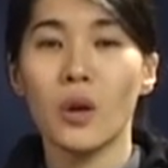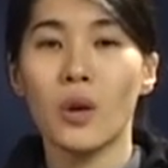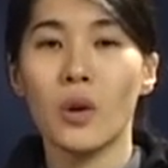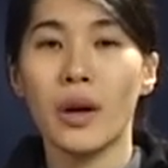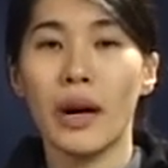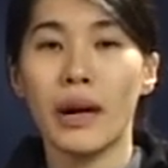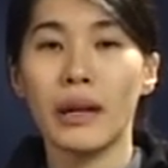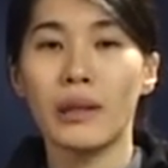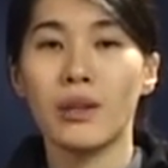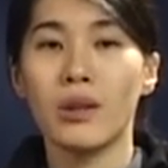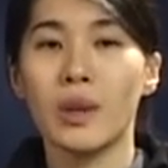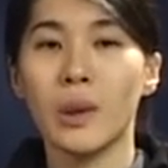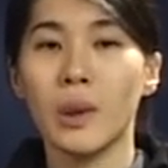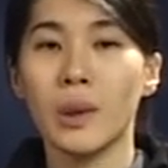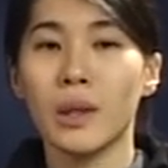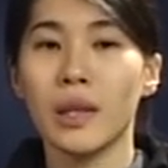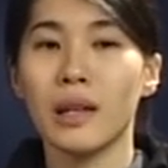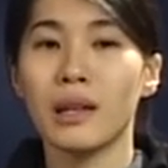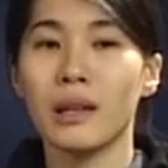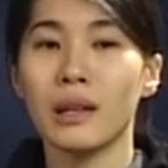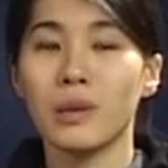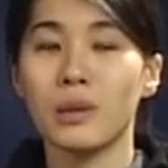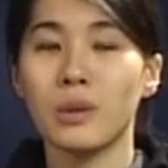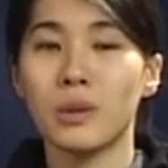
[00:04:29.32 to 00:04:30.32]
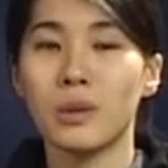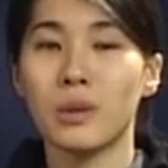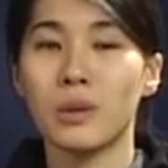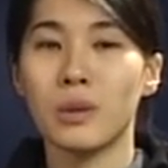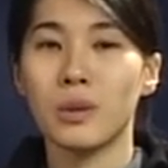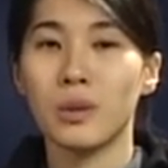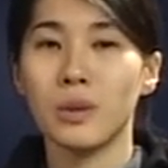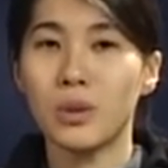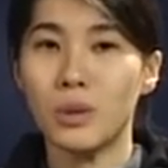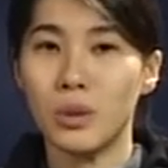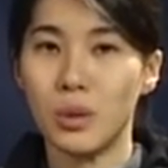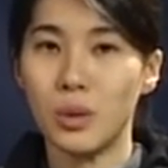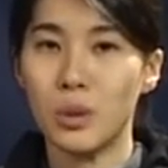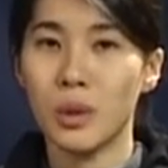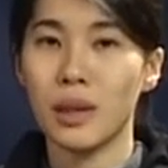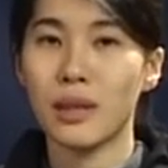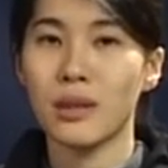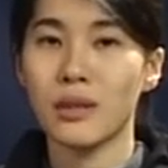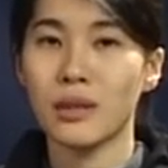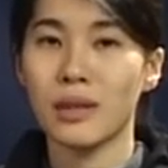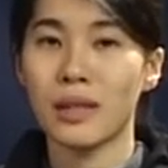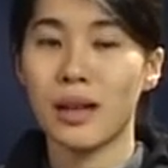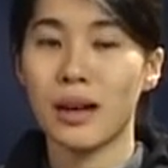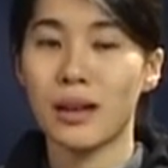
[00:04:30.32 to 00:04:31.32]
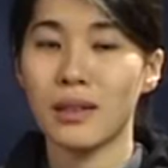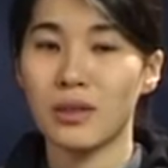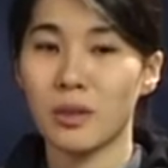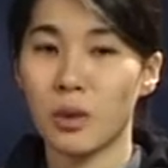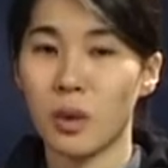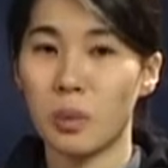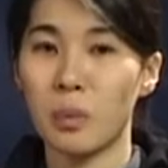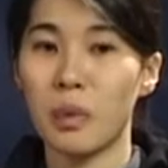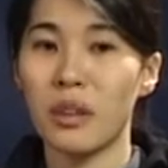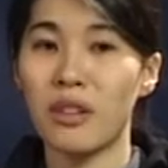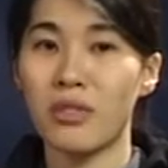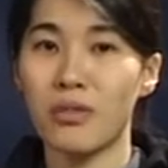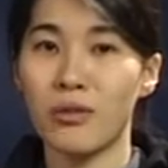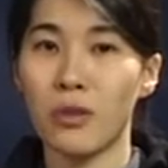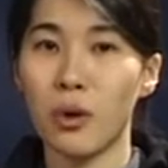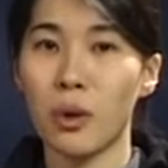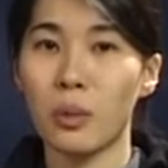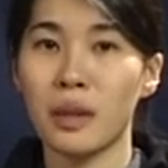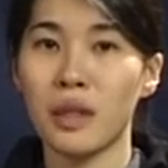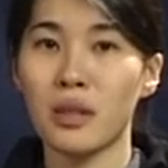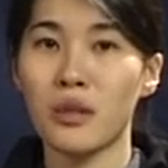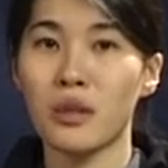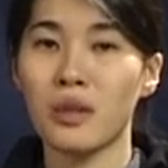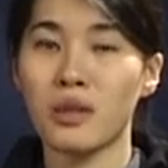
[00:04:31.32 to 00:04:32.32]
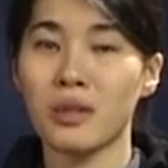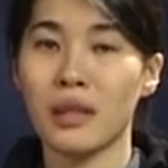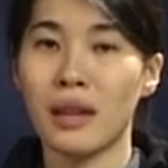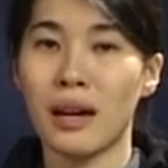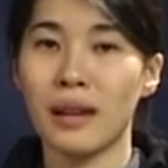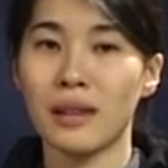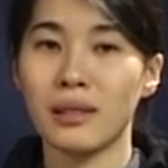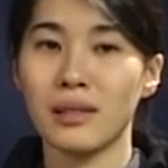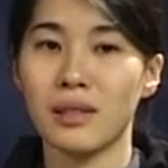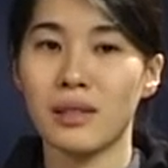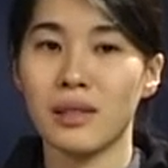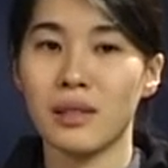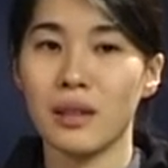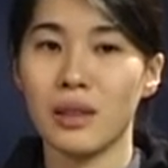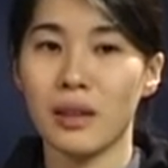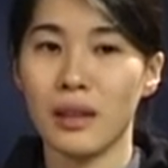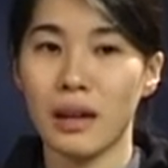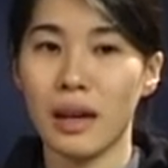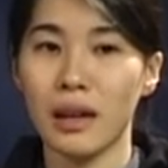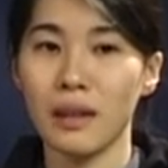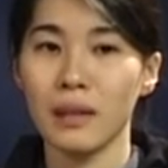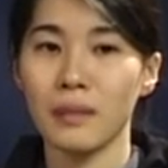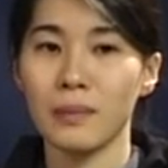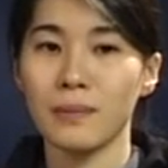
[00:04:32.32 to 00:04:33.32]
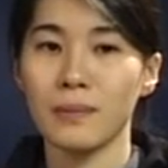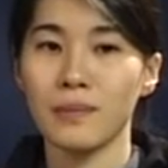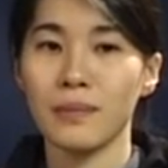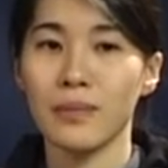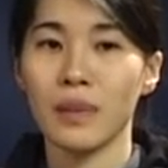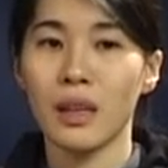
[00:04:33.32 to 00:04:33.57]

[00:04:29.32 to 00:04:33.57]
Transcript: or are you looking into doing your task or performing your task, okay?